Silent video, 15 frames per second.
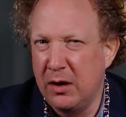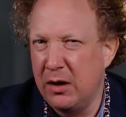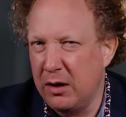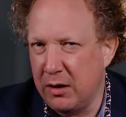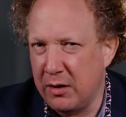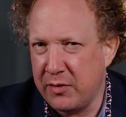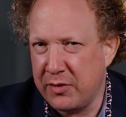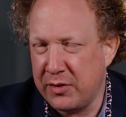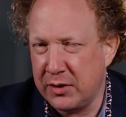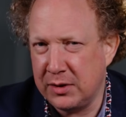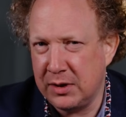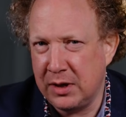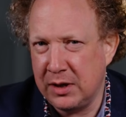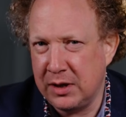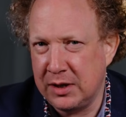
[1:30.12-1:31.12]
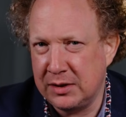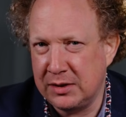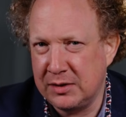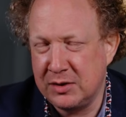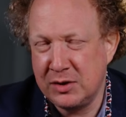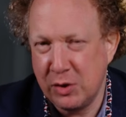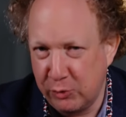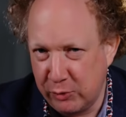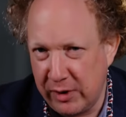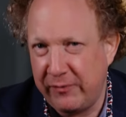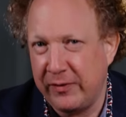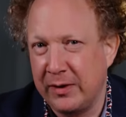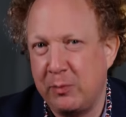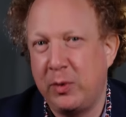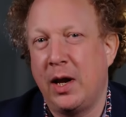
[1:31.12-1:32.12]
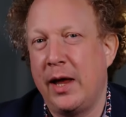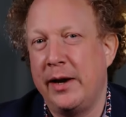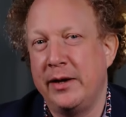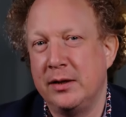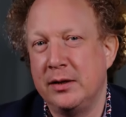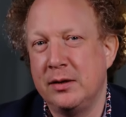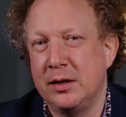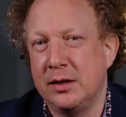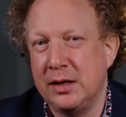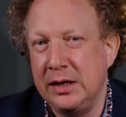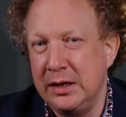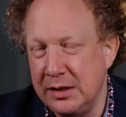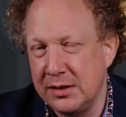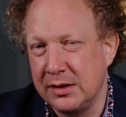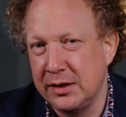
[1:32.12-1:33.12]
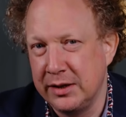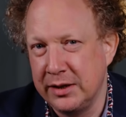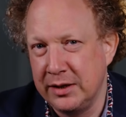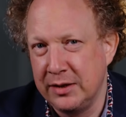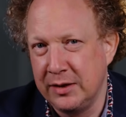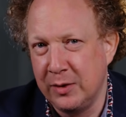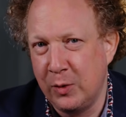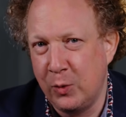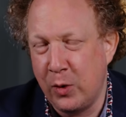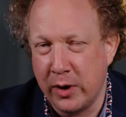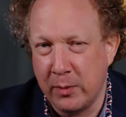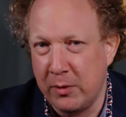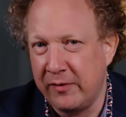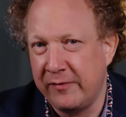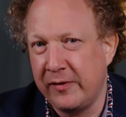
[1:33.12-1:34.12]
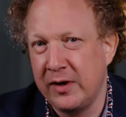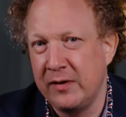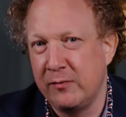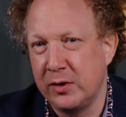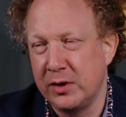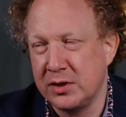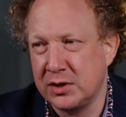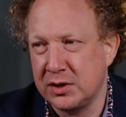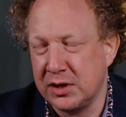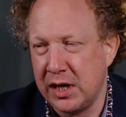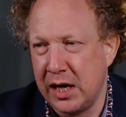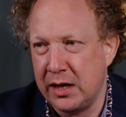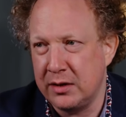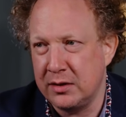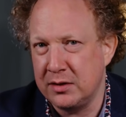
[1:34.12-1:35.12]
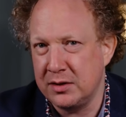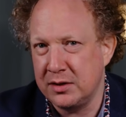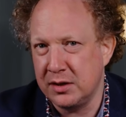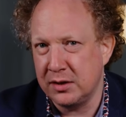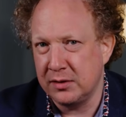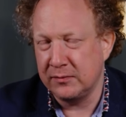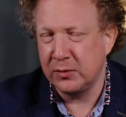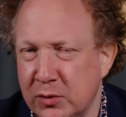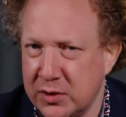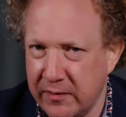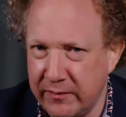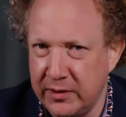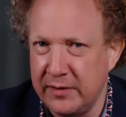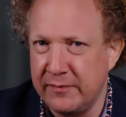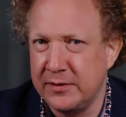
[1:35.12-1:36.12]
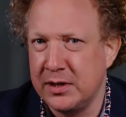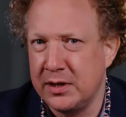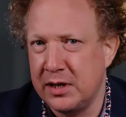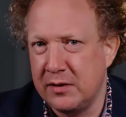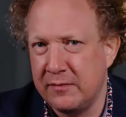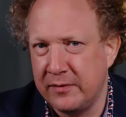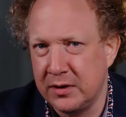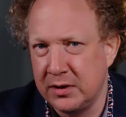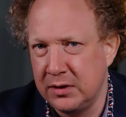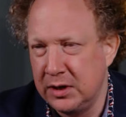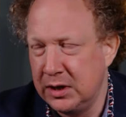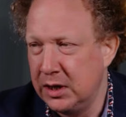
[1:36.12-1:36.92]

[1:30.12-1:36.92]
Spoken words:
Earth, a terrific planet, easily one of my favorites. And of course I've lived here now for,